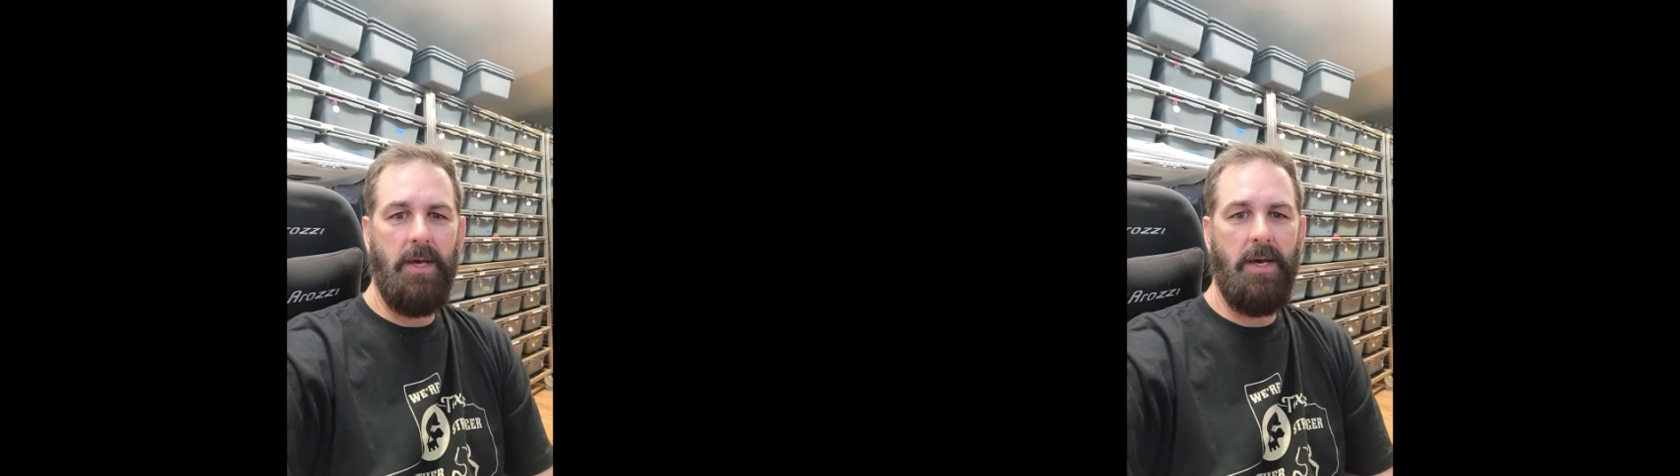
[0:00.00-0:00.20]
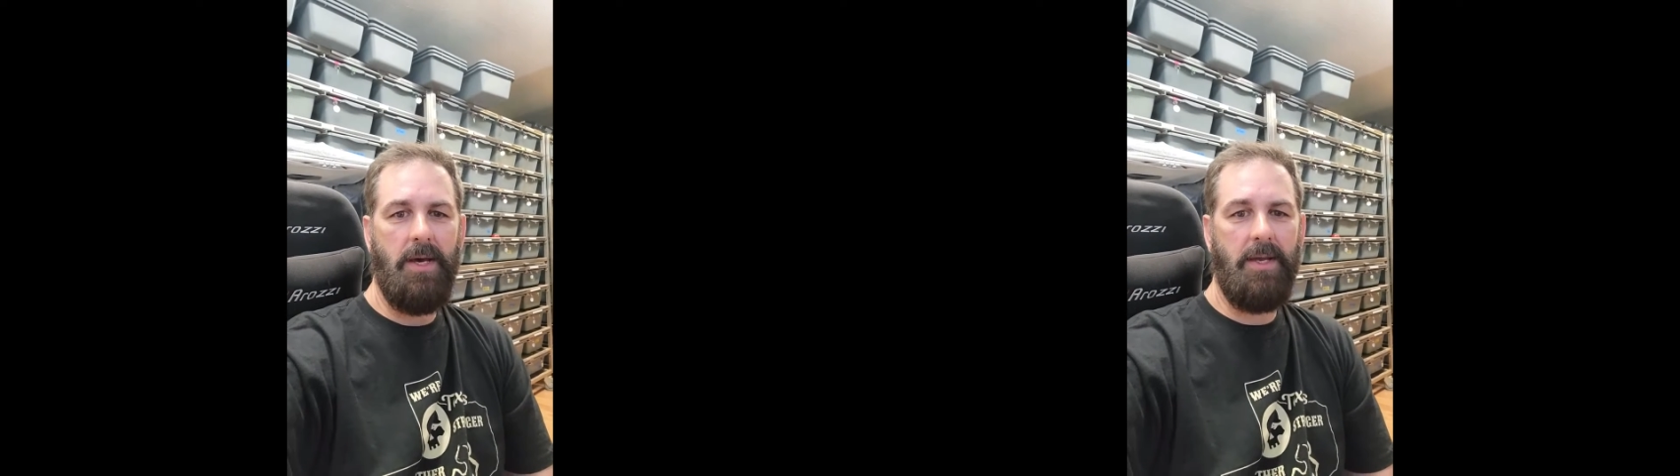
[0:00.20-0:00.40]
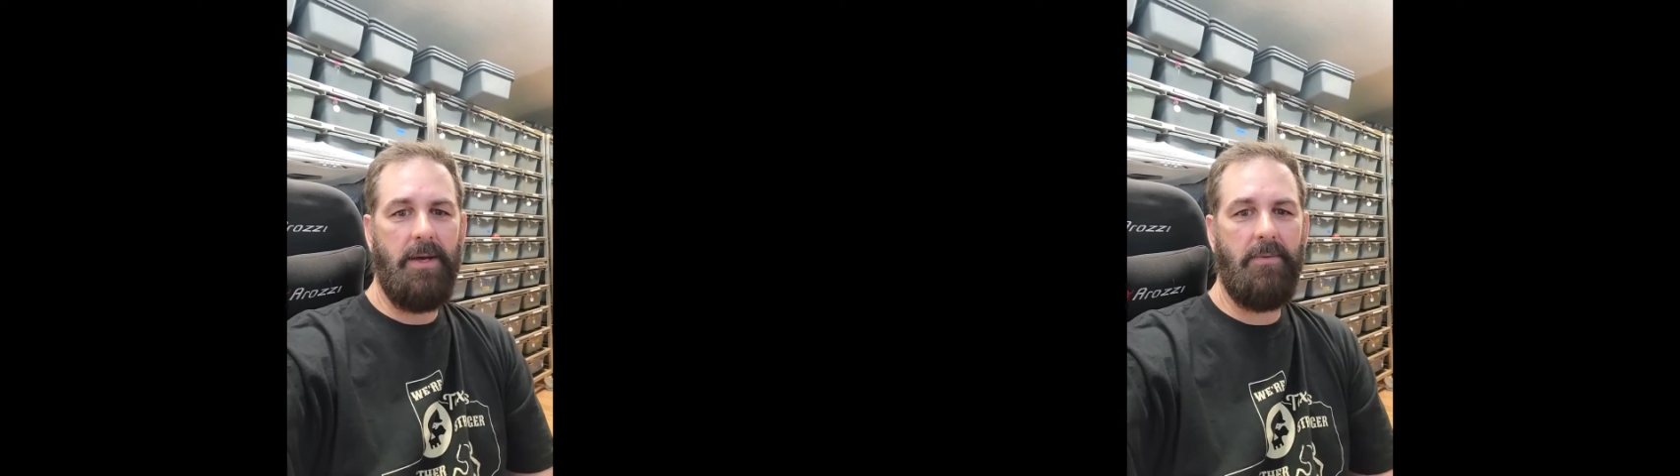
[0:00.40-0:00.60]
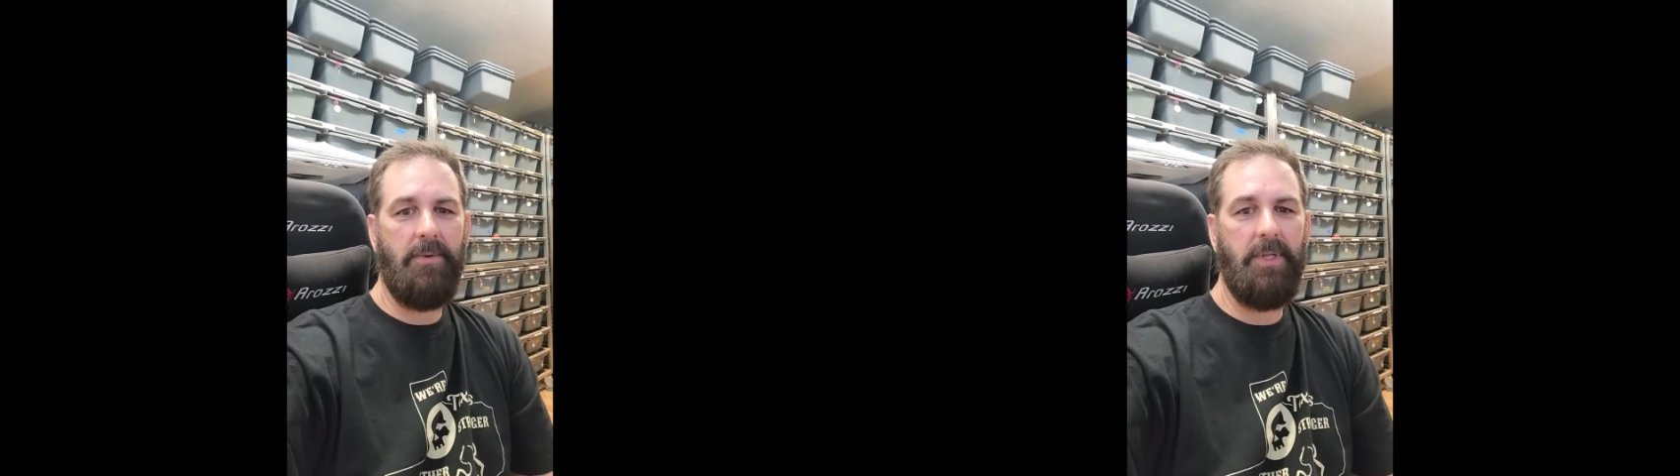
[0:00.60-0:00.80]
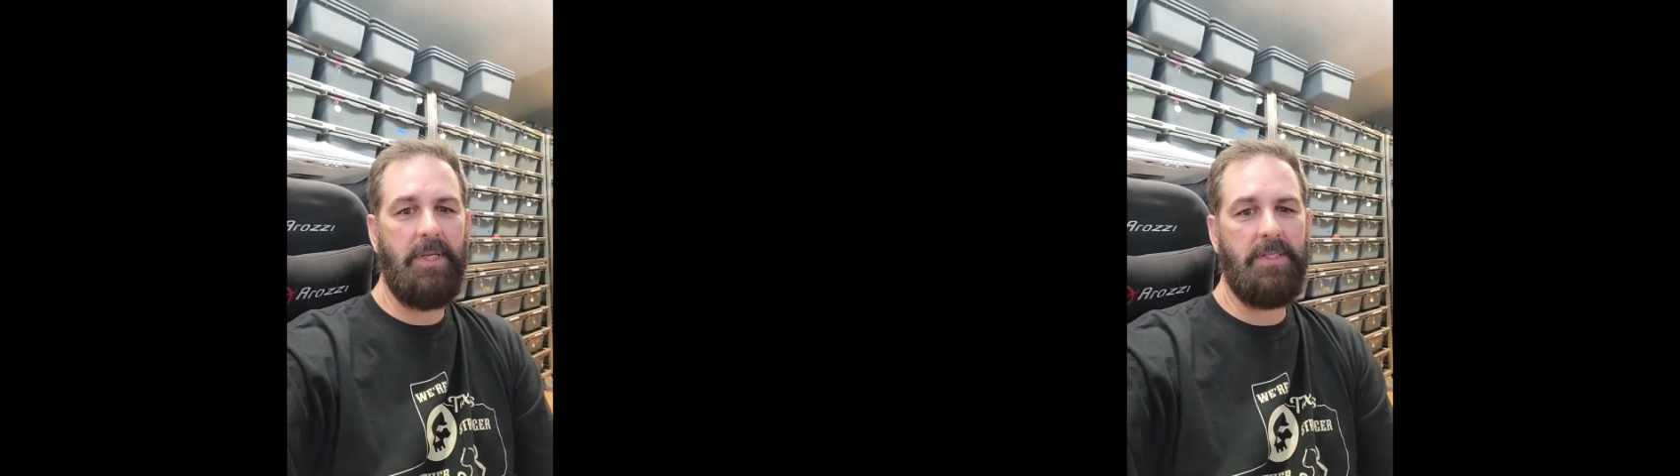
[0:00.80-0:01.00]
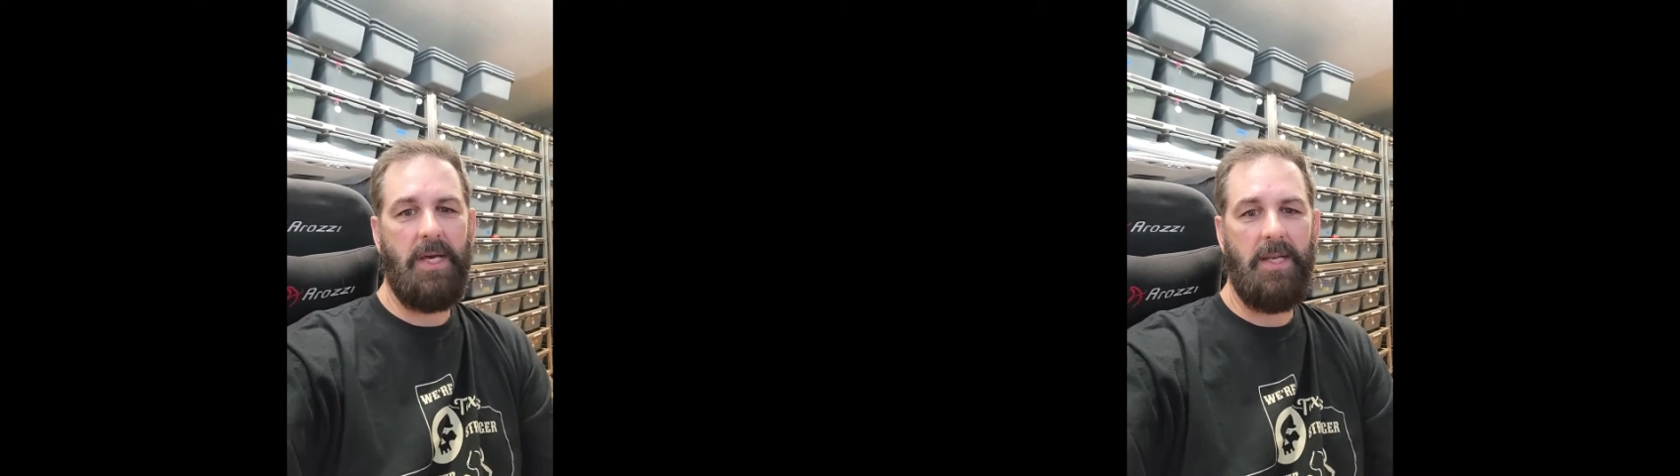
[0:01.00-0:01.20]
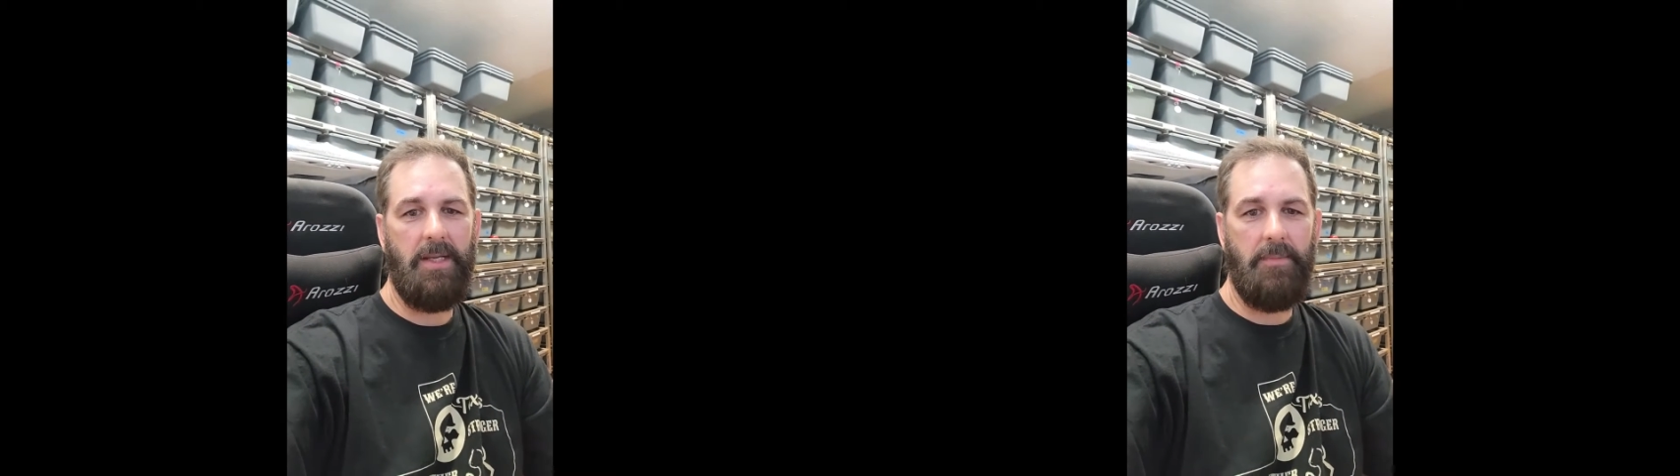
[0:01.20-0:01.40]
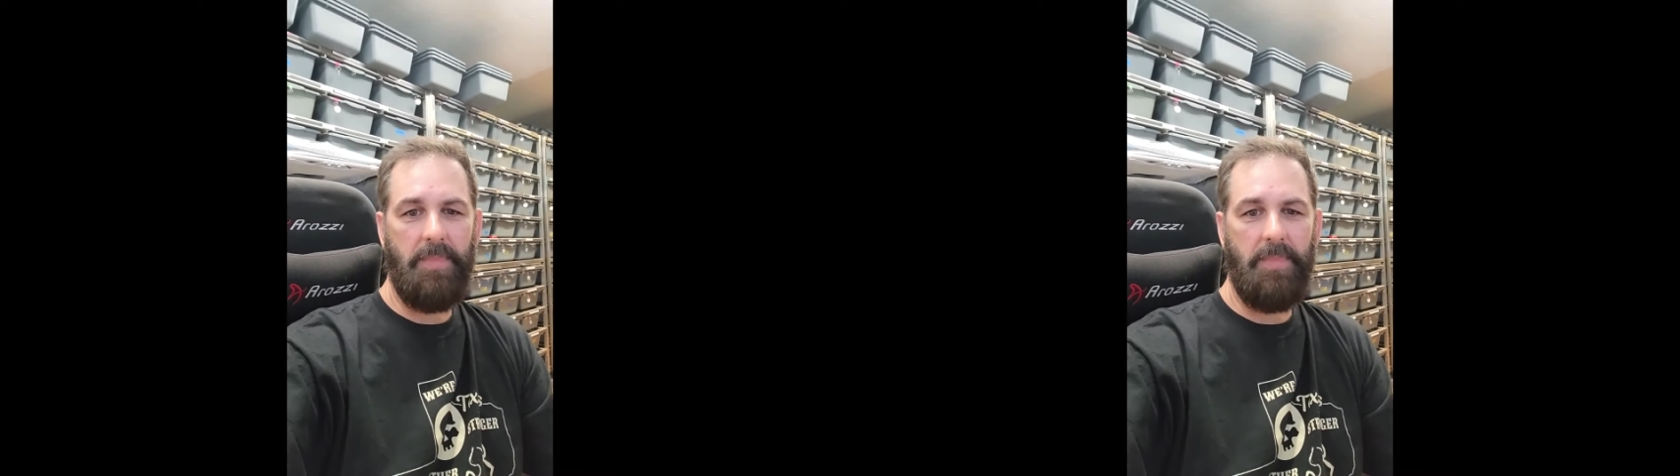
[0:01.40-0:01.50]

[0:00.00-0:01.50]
I got really excited.